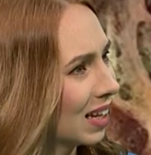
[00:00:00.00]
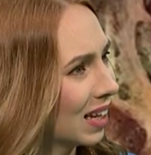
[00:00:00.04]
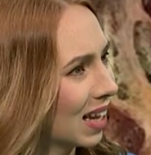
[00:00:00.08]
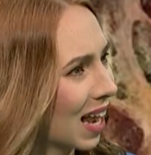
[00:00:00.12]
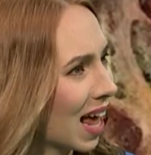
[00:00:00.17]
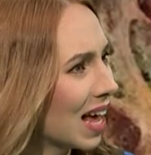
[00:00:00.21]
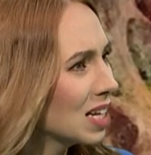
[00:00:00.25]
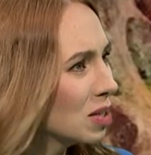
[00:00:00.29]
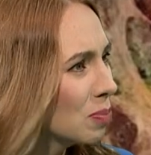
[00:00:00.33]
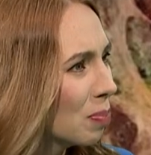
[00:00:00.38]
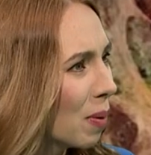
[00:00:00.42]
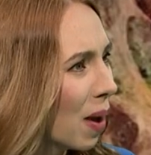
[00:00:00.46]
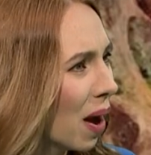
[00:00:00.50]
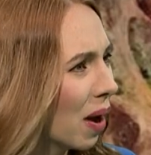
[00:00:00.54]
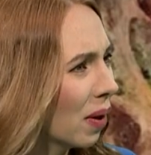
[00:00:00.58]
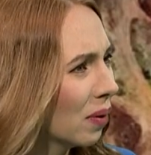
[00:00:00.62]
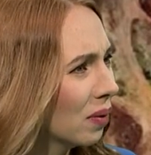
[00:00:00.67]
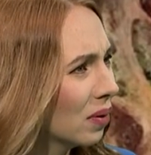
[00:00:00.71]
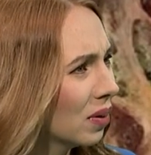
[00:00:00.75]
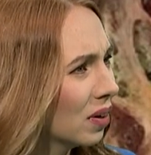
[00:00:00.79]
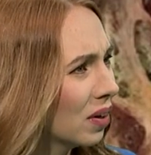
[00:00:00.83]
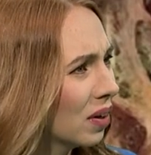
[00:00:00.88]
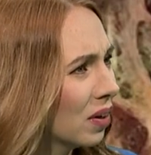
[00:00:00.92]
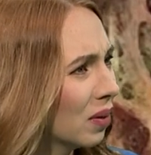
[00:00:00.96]
glass
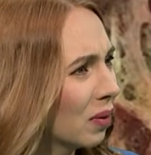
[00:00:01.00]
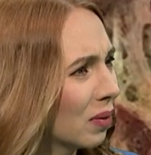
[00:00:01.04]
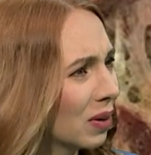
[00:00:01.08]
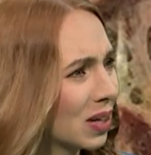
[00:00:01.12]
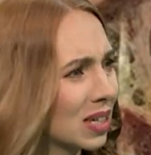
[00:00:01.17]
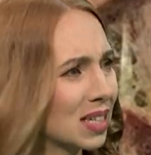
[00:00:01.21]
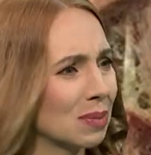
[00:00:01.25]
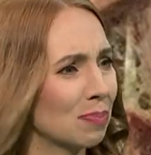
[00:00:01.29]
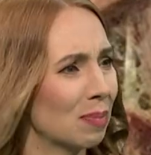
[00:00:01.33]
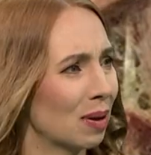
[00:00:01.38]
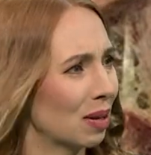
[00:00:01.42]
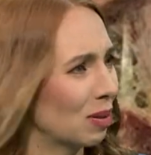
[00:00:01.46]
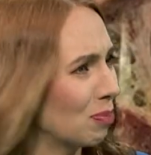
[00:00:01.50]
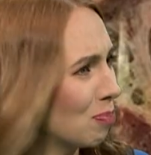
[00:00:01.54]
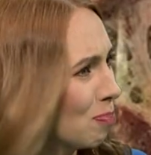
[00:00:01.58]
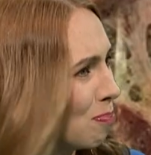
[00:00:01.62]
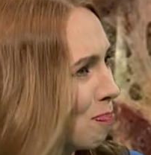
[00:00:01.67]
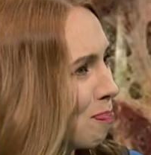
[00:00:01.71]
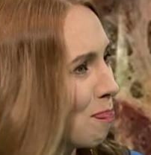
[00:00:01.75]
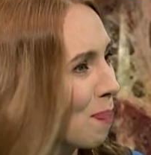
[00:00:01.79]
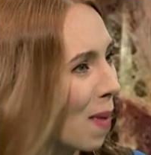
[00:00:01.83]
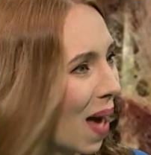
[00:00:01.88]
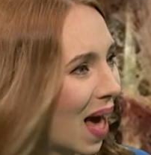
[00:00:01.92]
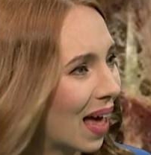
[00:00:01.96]
powder or
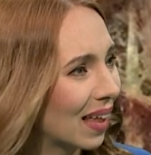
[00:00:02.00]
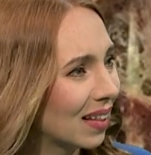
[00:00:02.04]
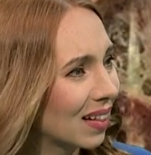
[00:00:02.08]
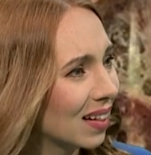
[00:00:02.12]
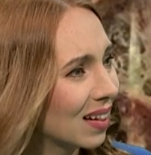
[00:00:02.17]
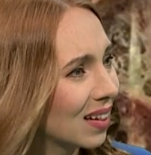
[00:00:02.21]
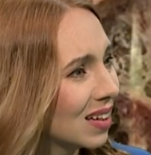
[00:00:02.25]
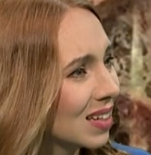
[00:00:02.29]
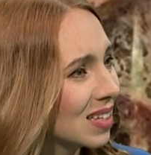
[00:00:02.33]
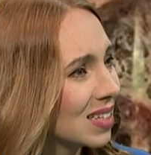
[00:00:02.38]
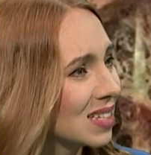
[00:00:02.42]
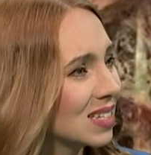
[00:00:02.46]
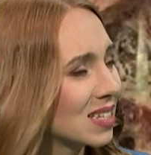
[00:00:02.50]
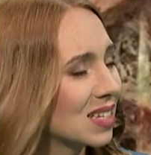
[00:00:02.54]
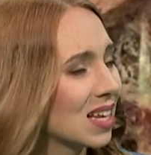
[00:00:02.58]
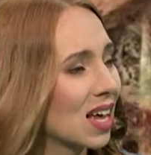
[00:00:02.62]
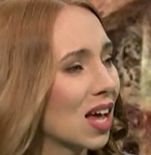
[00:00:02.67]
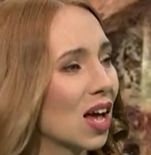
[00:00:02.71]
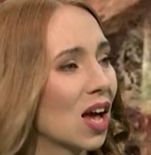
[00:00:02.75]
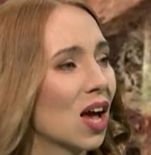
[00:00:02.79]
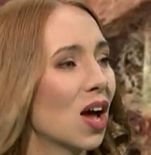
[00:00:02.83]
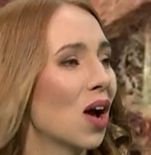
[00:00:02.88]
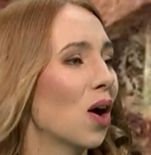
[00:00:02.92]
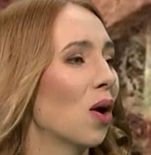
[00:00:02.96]
metals yeah,
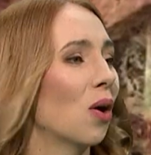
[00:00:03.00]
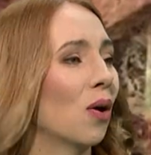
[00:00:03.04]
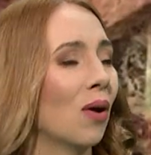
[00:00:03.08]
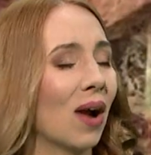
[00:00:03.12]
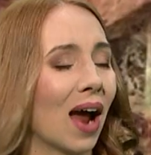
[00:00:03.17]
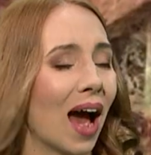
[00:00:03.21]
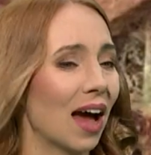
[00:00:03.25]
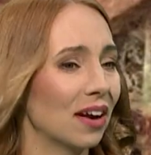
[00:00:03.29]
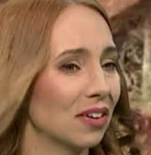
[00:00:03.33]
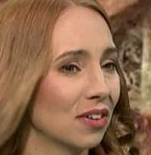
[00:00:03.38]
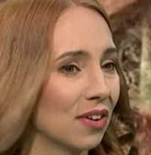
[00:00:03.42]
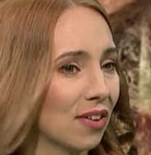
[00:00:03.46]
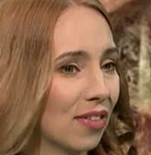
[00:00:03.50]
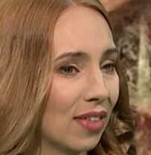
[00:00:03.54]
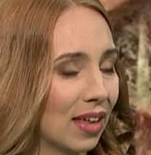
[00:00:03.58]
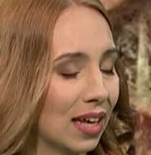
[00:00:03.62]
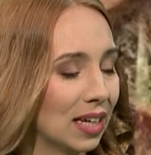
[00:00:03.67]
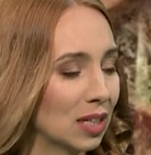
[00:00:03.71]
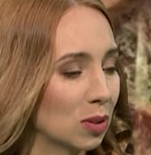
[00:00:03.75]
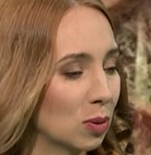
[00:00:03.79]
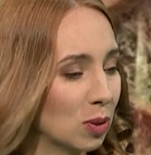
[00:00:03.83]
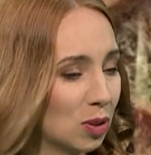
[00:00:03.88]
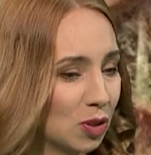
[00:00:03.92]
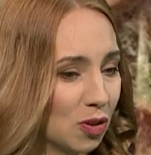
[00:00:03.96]
yeah. or other
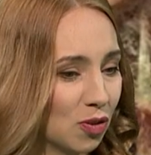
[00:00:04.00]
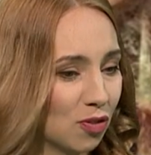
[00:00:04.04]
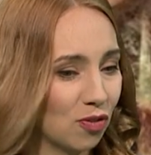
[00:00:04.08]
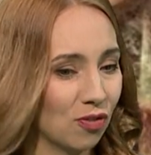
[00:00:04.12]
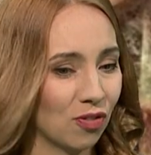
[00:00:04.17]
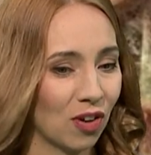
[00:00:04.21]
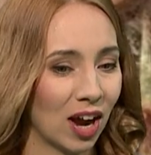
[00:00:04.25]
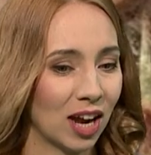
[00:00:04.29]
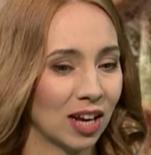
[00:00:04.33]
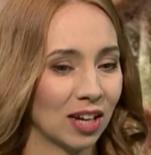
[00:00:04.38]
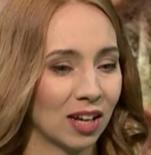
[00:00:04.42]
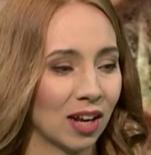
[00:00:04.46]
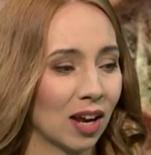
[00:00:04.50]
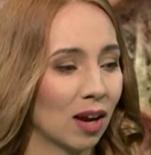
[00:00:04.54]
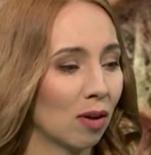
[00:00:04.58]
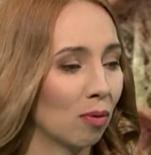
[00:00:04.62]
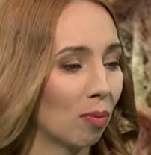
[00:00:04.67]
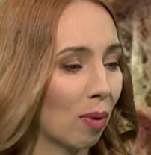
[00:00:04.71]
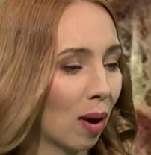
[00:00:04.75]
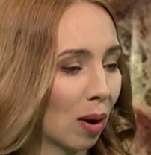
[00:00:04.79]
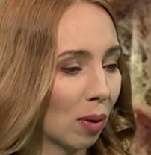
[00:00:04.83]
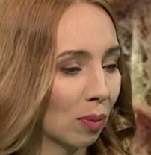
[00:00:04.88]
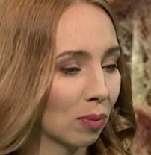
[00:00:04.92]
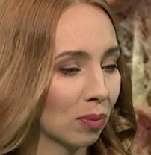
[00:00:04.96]
things which you find
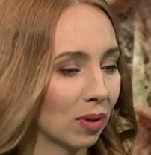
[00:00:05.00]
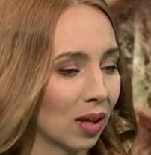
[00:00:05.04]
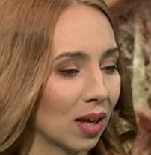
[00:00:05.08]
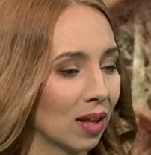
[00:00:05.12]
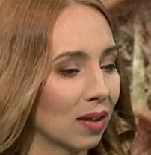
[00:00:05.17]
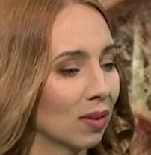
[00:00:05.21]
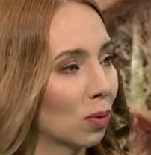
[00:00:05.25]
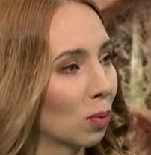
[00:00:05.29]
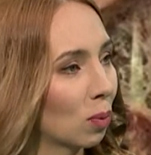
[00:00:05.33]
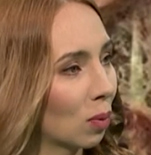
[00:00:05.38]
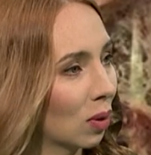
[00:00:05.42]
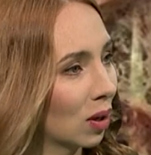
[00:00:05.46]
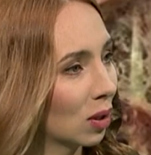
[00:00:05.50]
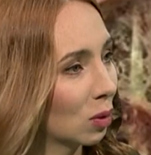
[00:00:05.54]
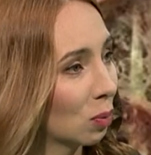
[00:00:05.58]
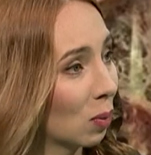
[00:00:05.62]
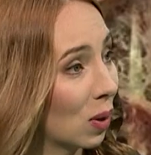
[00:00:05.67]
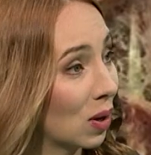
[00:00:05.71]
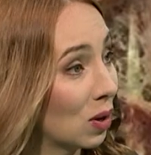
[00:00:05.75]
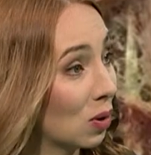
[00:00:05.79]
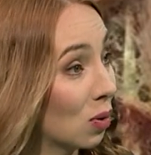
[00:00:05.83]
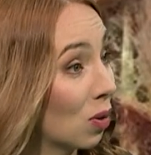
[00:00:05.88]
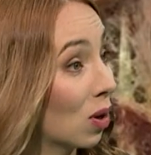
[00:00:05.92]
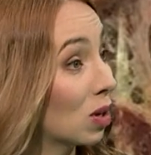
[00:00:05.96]
around in the world
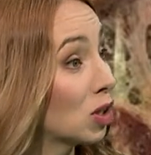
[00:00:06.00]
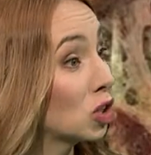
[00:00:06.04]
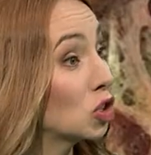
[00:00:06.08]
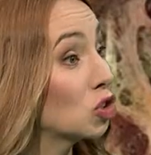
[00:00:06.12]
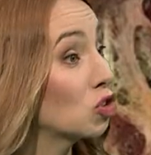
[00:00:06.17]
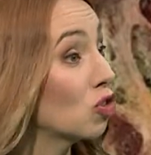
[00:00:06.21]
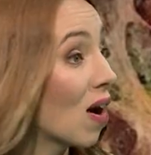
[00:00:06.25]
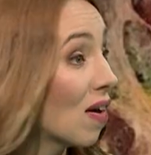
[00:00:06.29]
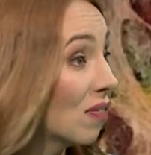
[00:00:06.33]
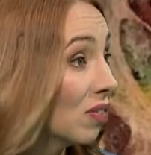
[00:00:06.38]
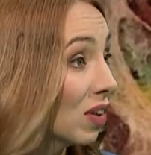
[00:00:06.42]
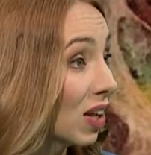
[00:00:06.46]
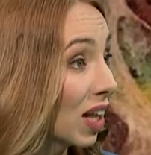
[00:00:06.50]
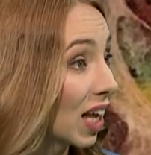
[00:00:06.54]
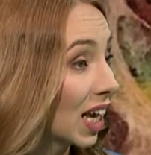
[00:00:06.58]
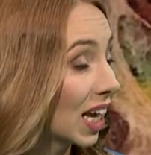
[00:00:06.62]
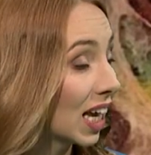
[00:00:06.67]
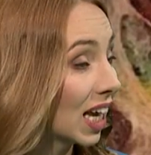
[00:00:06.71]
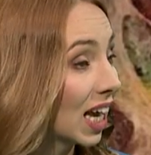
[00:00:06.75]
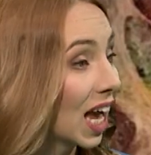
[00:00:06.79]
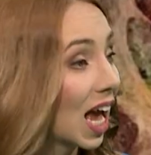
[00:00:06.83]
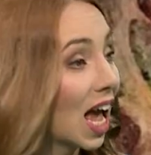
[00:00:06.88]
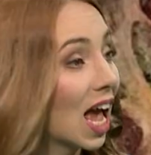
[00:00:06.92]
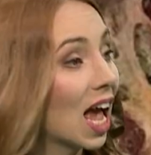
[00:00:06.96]
when you are
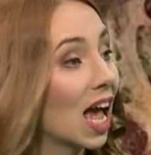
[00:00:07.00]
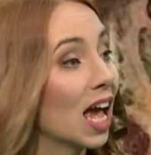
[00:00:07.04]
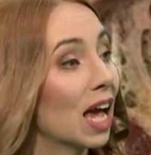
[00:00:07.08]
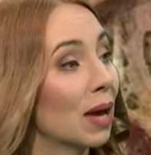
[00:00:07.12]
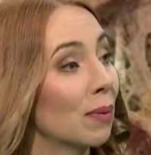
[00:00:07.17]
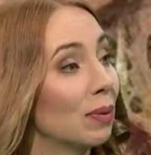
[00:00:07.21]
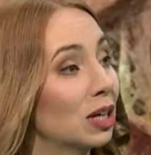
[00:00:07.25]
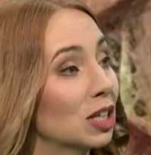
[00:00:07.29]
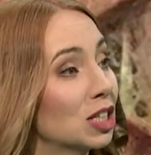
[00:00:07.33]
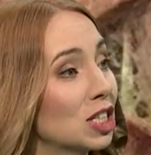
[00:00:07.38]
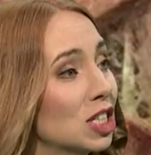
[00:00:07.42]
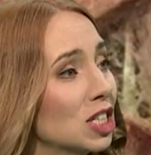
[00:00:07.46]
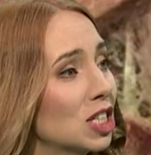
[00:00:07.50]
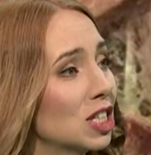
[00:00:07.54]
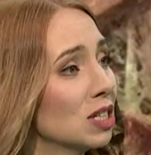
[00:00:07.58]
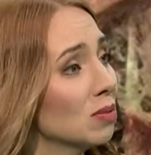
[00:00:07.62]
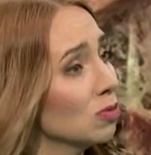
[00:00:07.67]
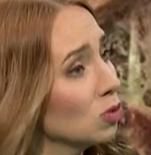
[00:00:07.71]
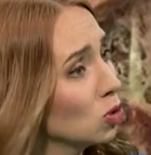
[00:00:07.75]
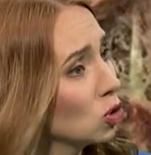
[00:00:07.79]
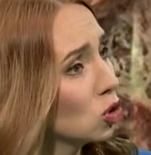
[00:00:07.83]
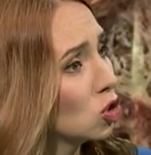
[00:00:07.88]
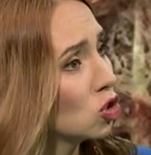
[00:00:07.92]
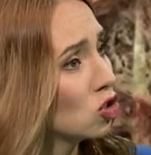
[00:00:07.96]
traveling? Because it
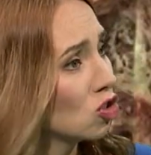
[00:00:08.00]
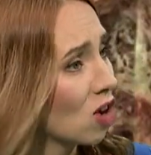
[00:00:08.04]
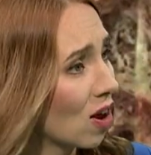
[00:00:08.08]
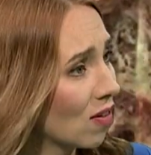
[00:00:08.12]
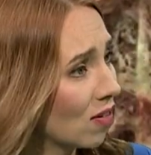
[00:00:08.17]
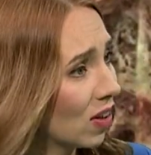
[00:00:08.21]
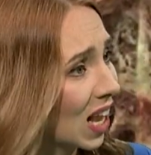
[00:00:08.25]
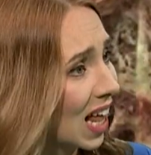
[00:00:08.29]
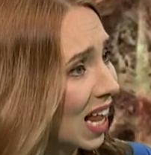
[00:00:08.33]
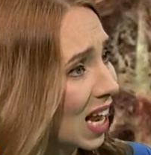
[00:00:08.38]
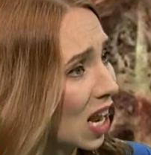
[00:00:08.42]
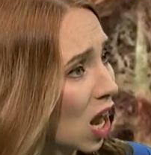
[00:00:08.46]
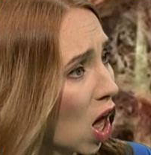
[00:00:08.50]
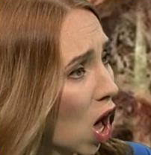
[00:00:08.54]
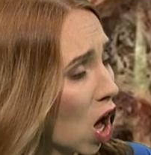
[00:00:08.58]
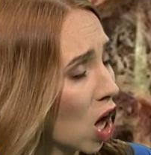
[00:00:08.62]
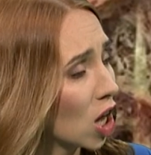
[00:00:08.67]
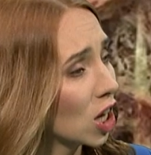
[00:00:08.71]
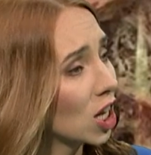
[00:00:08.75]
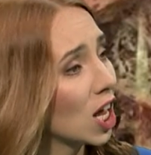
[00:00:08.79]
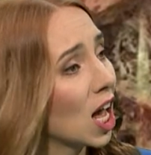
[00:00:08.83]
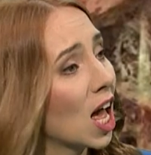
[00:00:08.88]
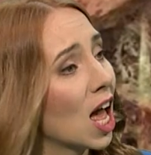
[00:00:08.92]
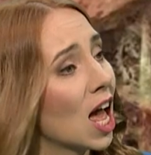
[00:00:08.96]
seems you travel a
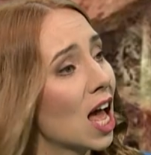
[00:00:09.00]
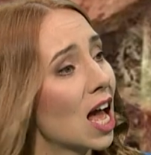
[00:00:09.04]
lot.